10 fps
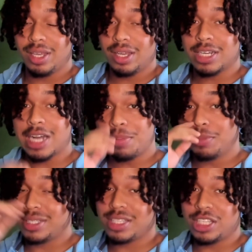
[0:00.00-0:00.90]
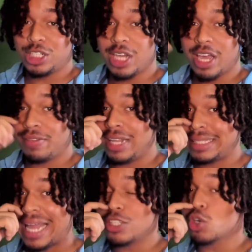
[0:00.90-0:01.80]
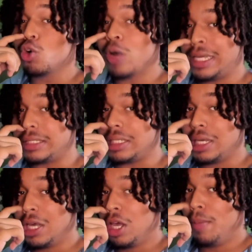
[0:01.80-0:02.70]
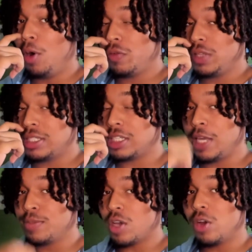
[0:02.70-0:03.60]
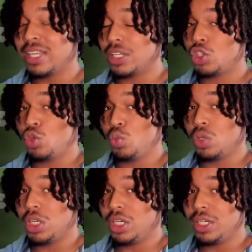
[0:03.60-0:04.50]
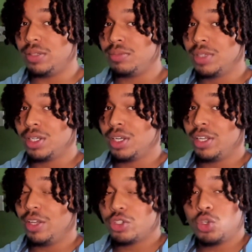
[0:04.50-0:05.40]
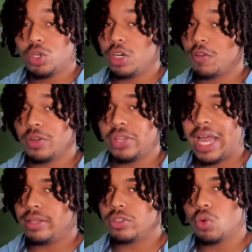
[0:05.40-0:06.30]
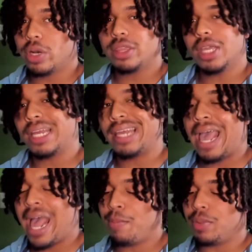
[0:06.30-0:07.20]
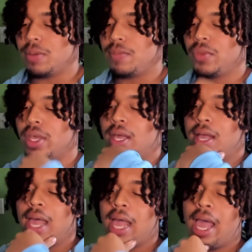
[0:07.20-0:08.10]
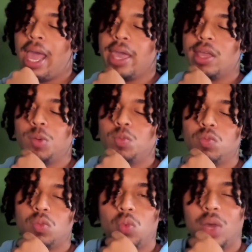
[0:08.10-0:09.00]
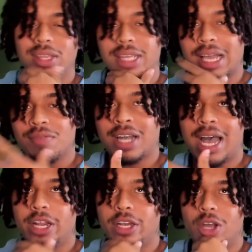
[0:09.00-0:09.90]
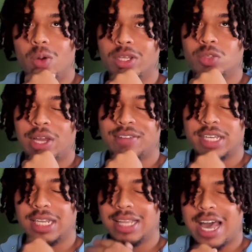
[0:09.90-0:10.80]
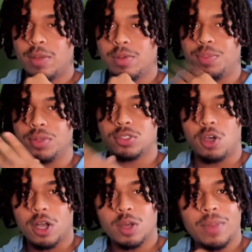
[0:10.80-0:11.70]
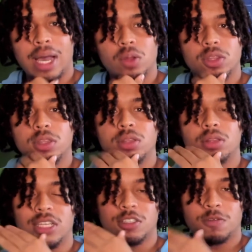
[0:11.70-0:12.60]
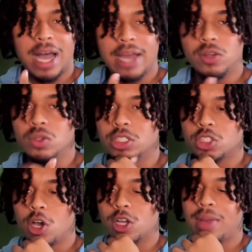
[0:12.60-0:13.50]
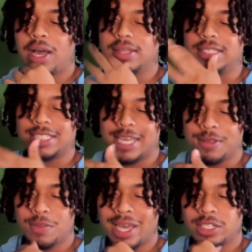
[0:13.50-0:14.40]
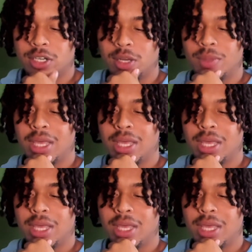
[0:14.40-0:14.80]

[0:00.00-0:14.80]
compliments to the chef. Like, that's crazy. Both of these teams are, I think, too good. They're too good for that sort of thing to happen. And one thing I've kind of noticed when I've seen a lot of people talk about this finals and talk about how these teams mesh up